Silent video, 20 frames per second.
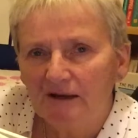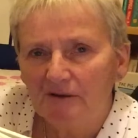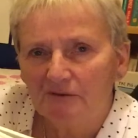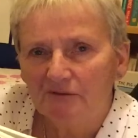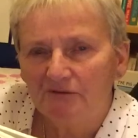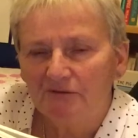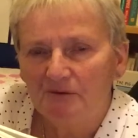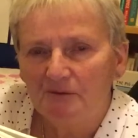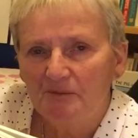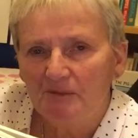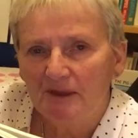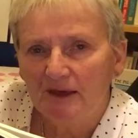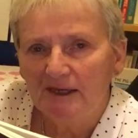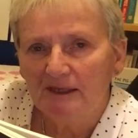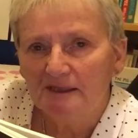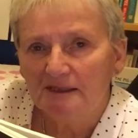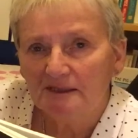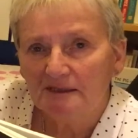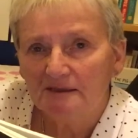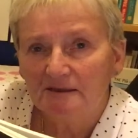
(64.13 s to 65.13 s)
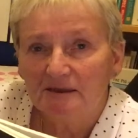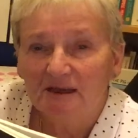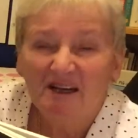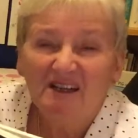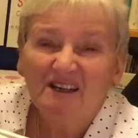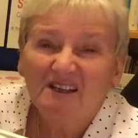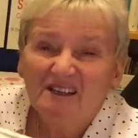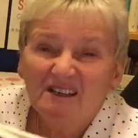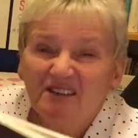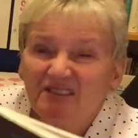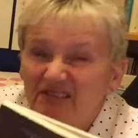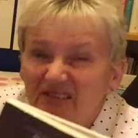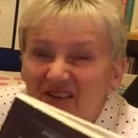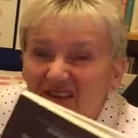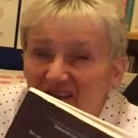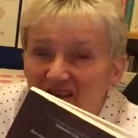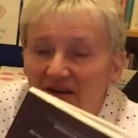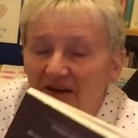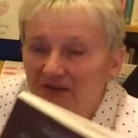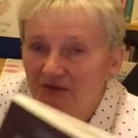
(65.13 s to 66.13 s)
out from this, and I did
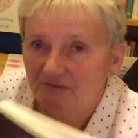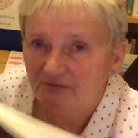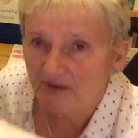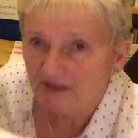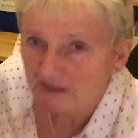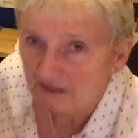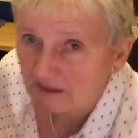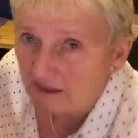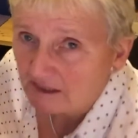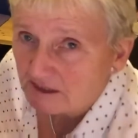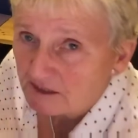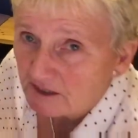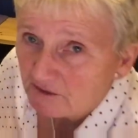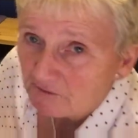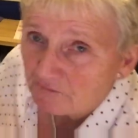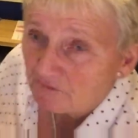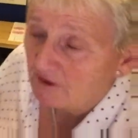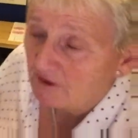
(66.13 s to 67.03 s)
find it a fascinating